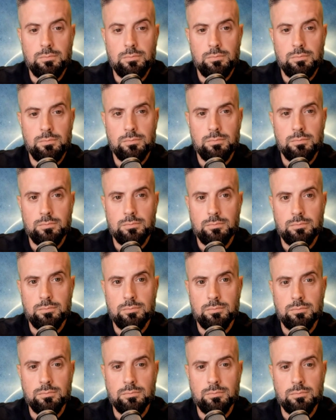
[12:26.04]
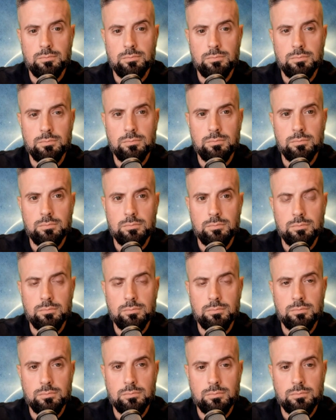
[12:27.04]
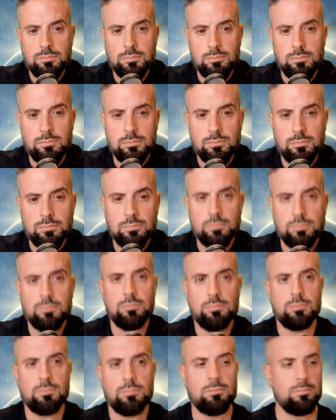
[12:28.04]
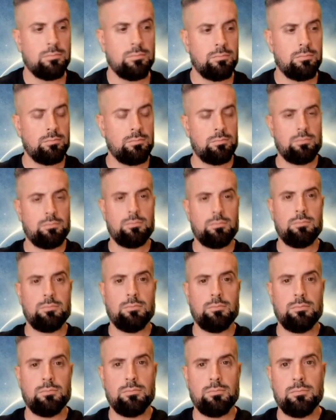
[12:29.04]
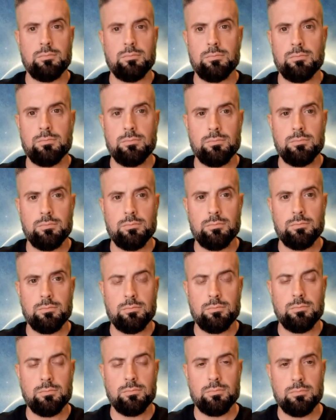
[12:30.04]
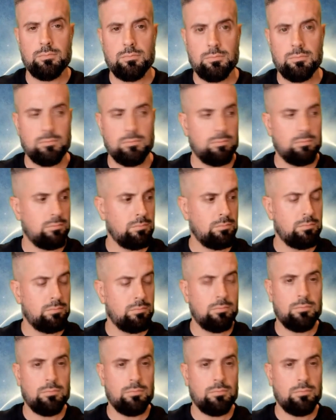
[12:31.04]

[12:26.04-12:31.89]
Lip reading: The person shown says nothing.